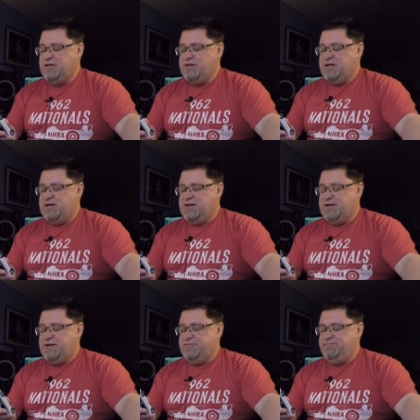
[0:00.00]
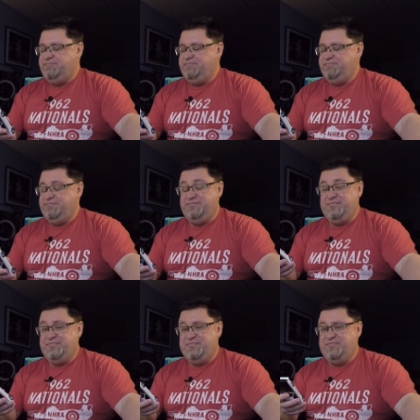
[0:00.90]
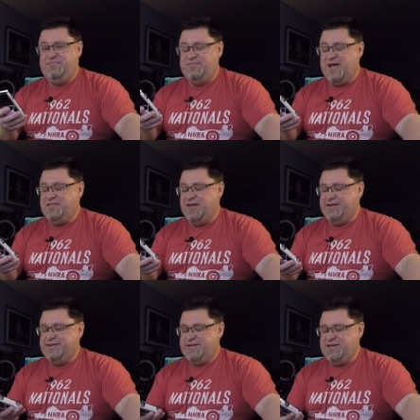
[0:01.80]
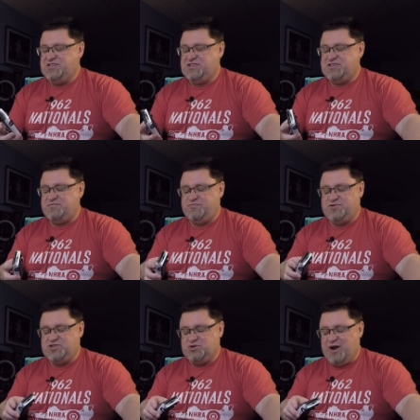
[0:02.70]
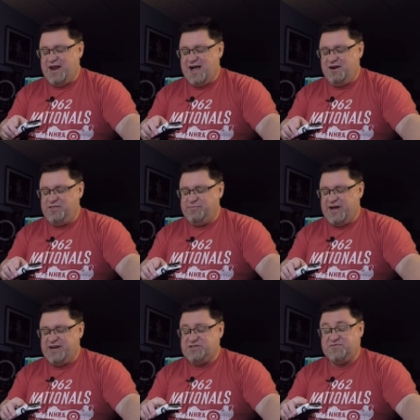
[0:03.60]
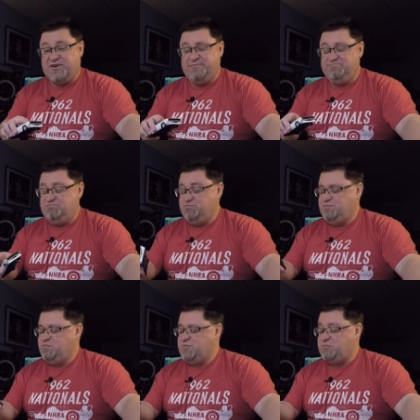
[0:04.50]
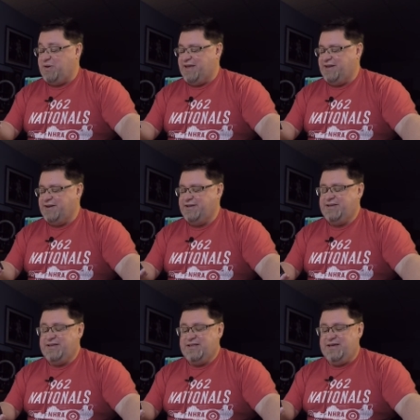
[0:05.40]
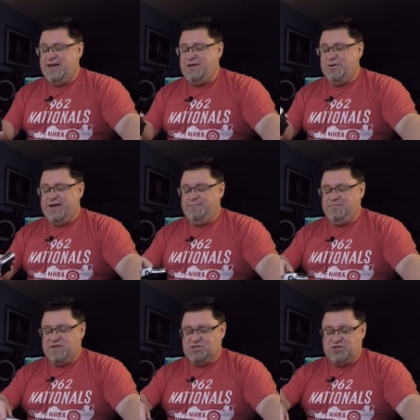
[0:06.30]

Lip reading: Nothing. It's straight out of the box from Spain. Anyway, so you